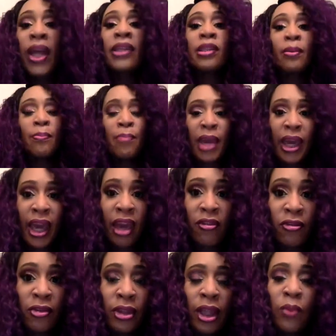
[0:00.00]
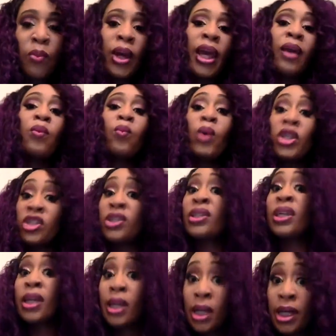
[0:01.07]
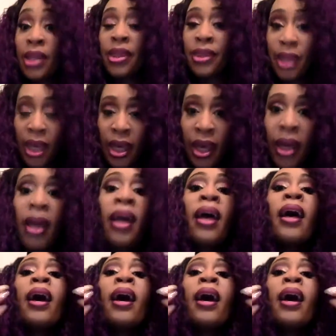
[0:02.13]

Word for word: It's a big head friendly wig, which is a good thing.